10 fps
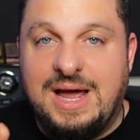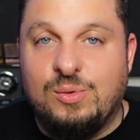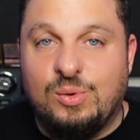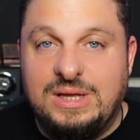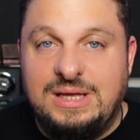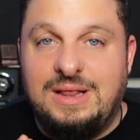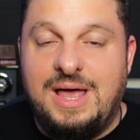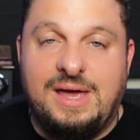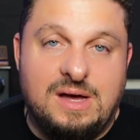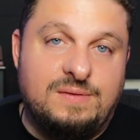I really
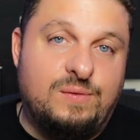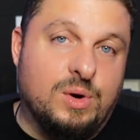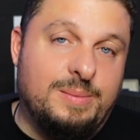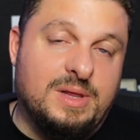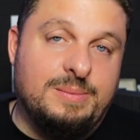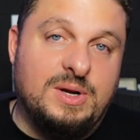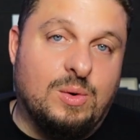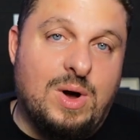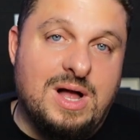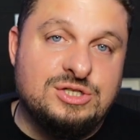like a 40 millimeter
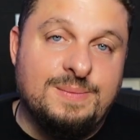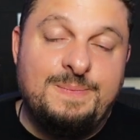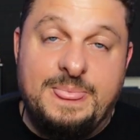watch.